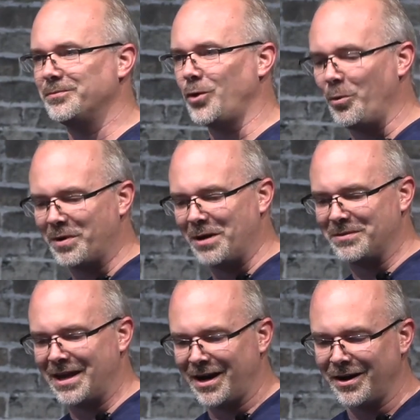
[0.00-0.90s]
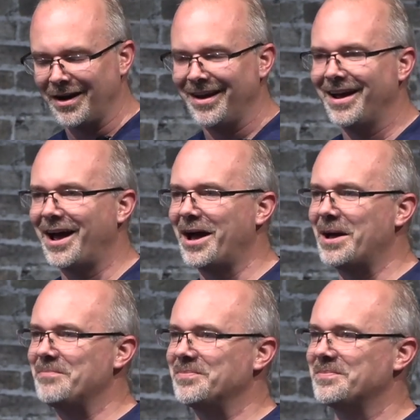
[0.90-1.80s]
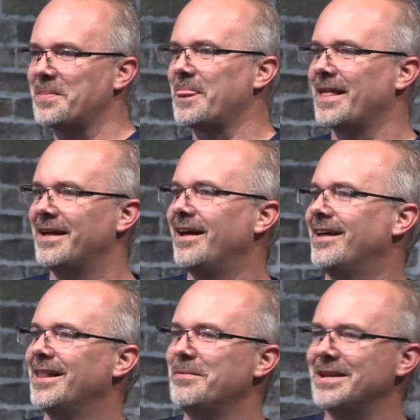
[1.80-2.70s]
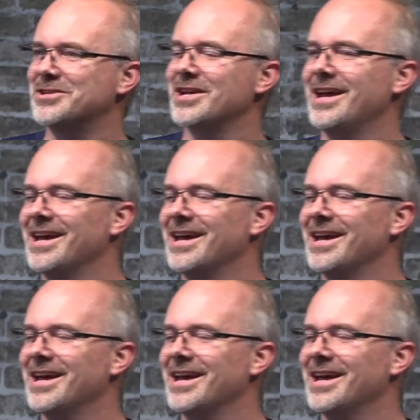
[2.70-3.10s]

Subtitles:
open up there, let me just